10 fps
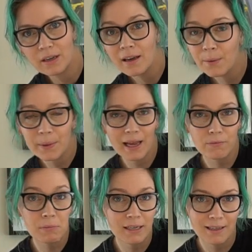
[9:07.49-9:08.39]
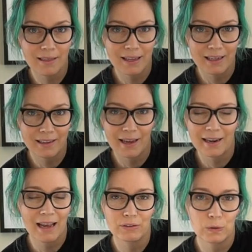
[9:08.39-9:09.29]
Well, I haven't plugged anything in yet and
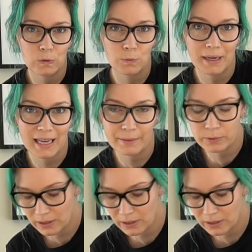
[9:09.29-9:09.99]
I haven't used all my cable